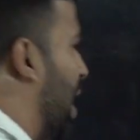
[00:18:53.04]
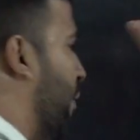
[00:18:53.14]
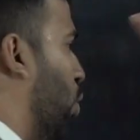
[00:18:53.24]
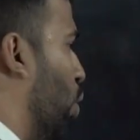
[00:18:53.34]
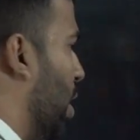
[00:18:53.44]

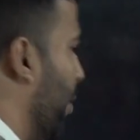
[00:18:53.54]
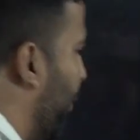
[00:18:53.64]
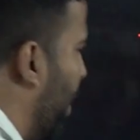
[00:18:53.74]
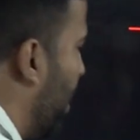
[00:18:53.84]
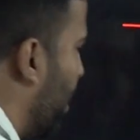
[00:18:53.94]
have only
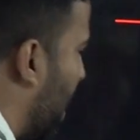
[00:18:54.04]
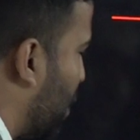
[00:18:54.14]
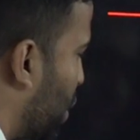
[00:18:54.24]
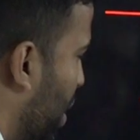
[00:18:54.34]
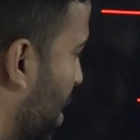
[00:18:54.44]
one
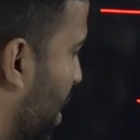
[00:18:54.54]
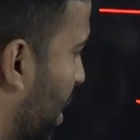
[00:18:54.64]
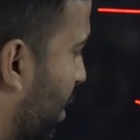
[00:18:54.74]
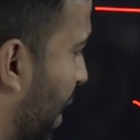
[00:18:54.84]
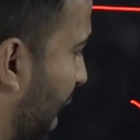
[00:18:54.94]
reaction,
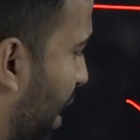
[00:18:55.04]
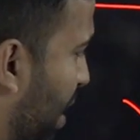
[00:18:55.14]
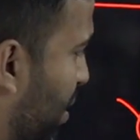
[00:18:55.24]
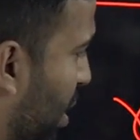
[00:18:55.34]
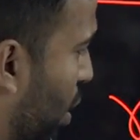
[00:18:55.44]
that
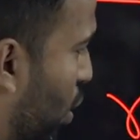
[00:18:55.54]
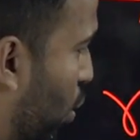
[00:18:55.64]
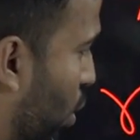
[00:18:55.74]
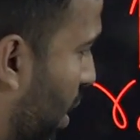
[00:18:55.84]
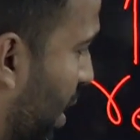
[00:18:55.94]
is
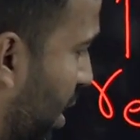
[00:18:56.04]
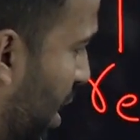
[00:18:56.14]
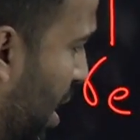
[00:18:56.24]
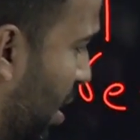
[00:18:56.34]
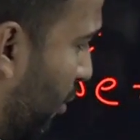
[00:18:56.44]
only
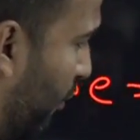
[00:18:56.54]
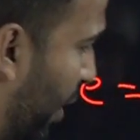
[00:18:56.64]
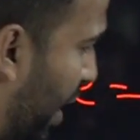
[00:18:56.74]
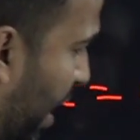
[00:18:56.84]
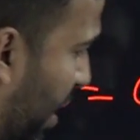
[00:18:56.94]
the
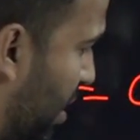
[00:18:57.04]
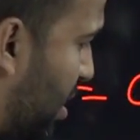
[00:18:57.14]
vertical